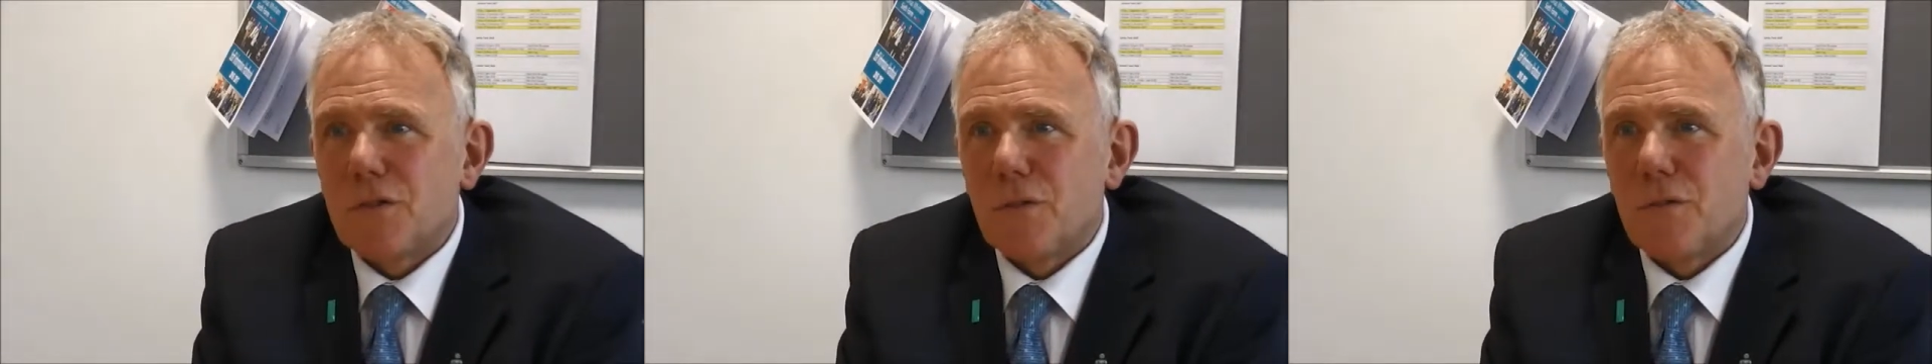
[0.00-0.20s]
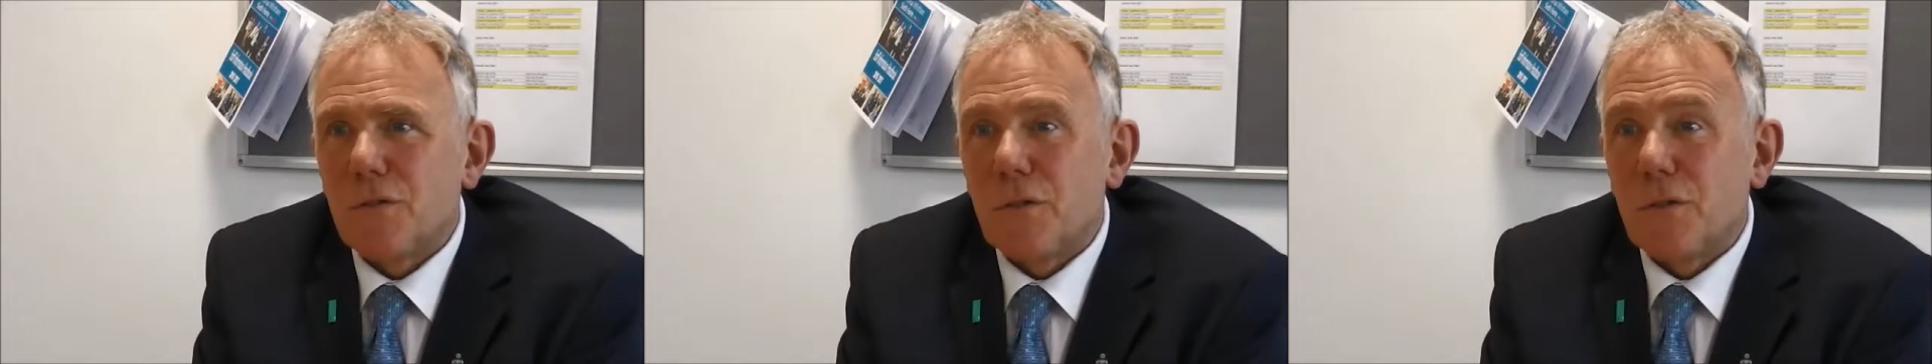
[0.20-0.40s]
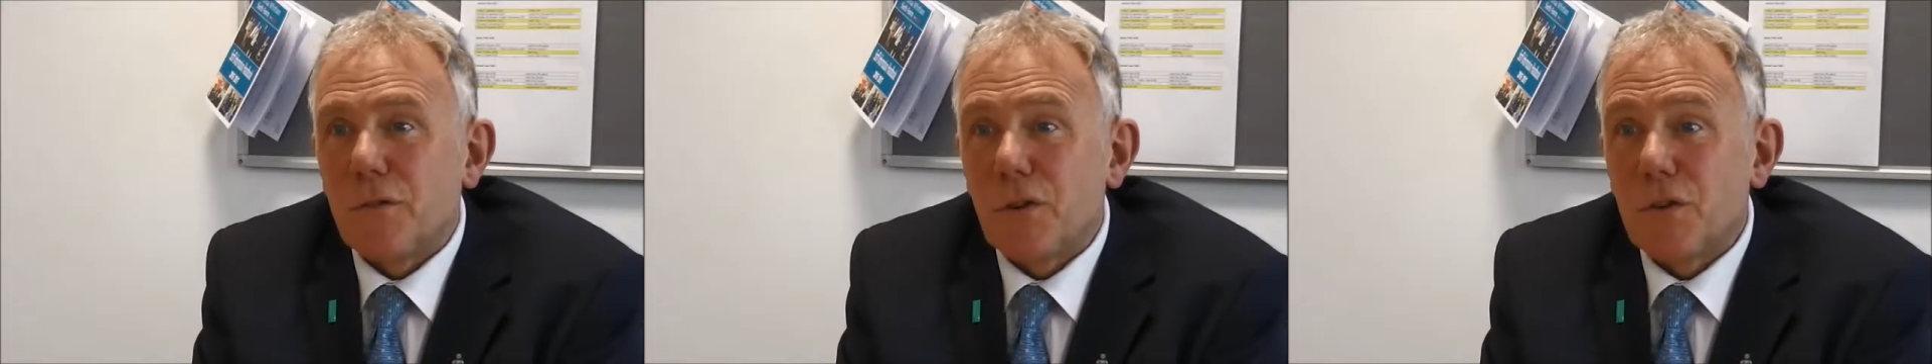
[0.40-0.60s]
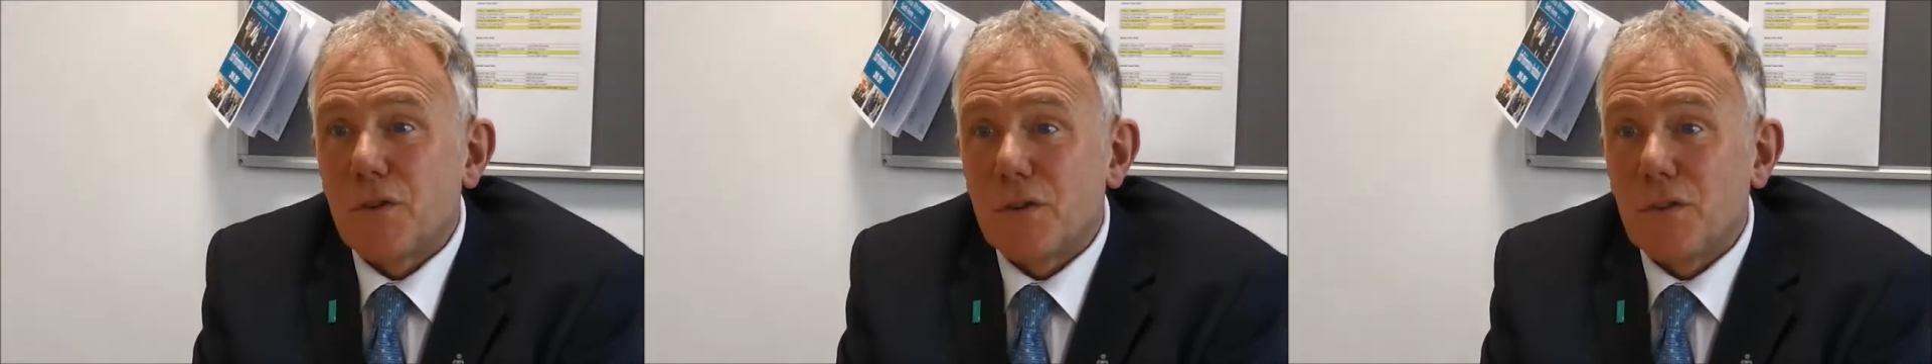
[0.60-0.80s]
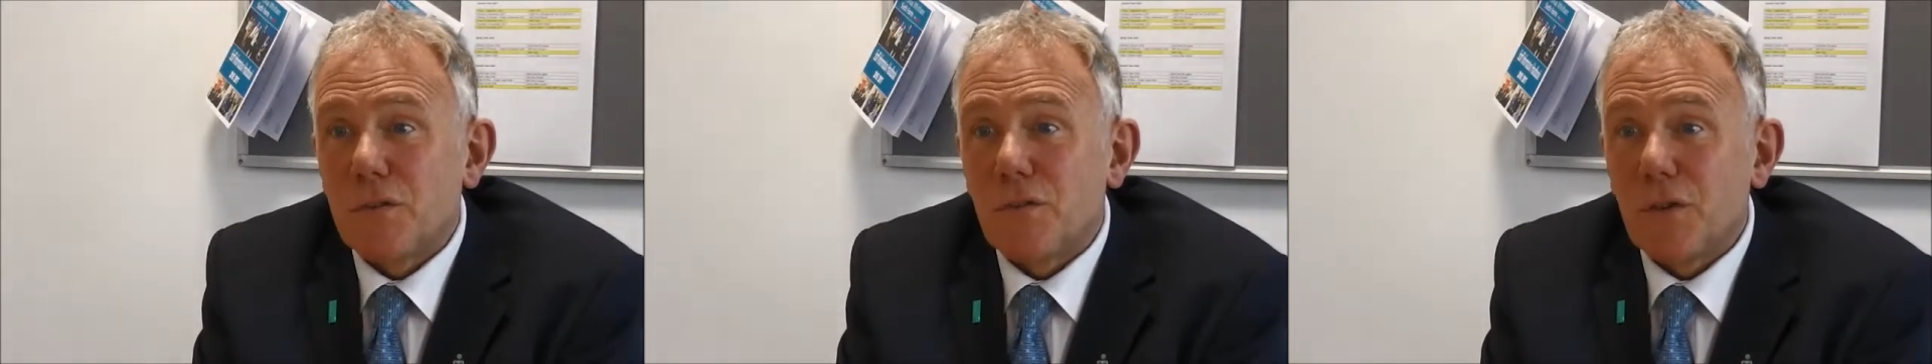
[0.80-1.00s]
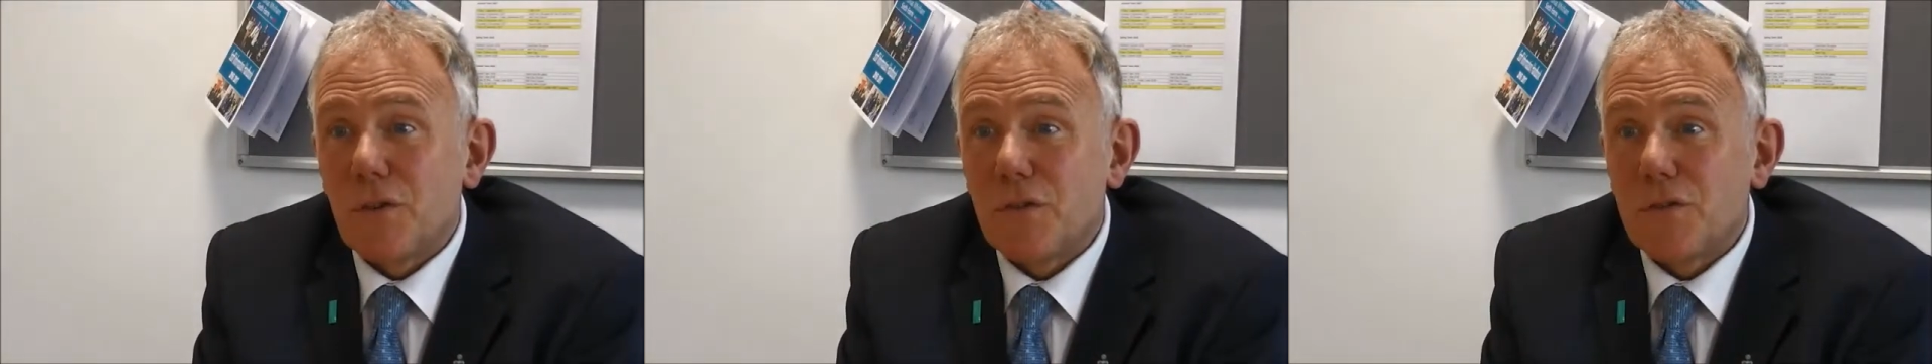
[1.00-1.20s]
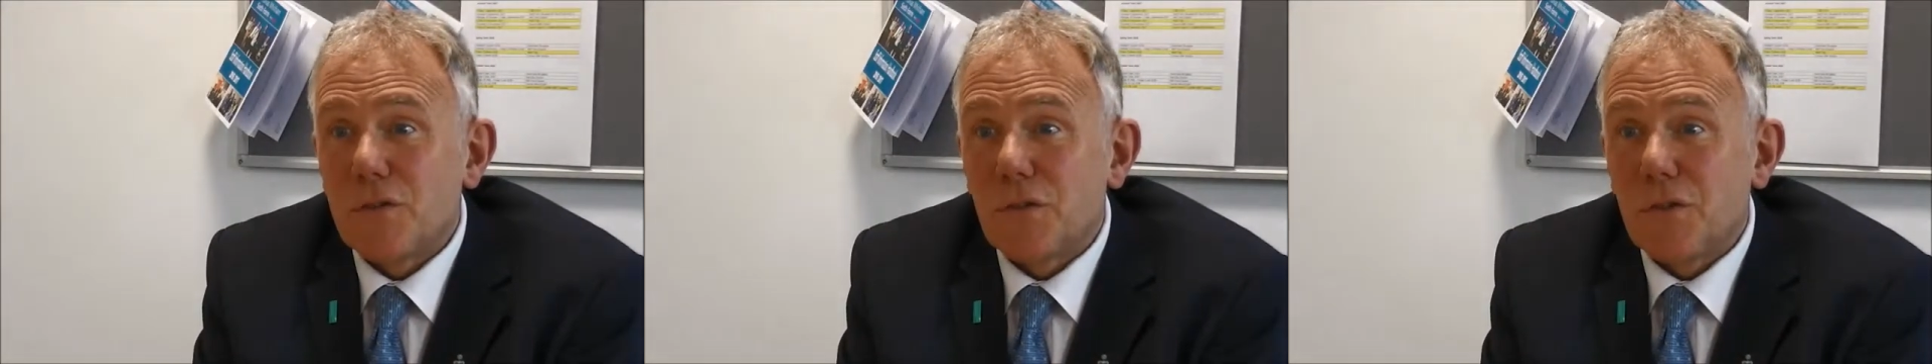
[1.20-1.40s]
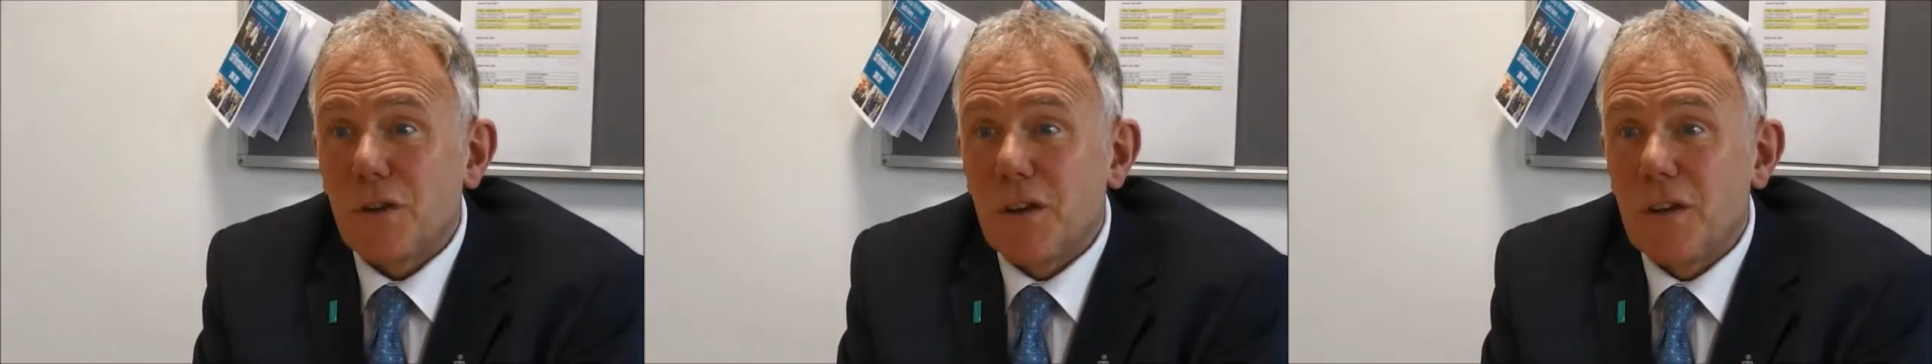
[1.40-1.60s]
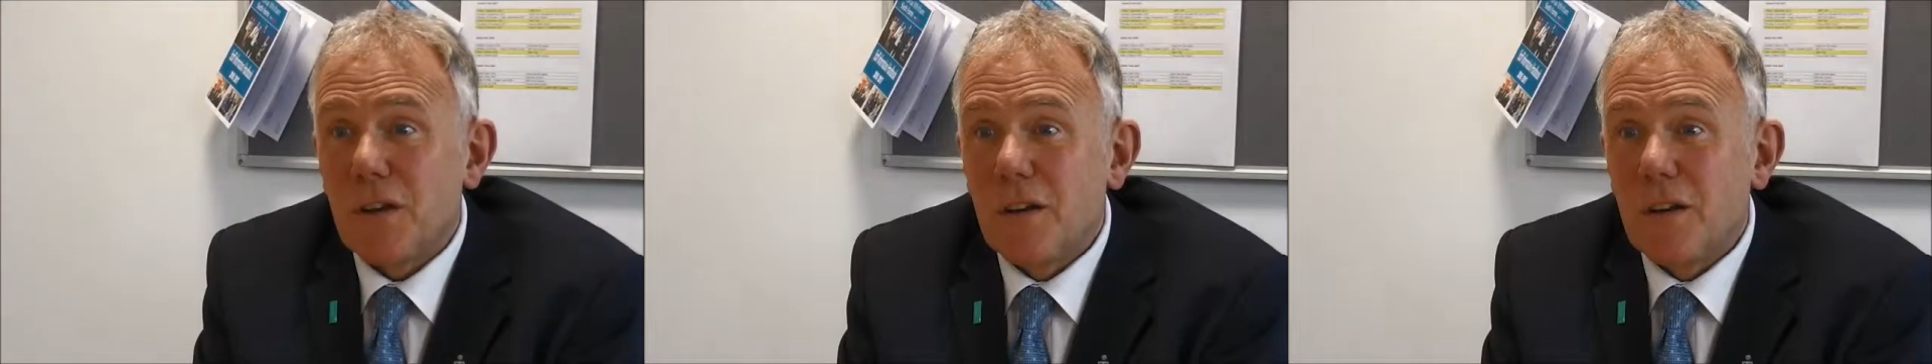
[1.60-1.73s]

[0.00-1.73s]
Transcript: of university and further study.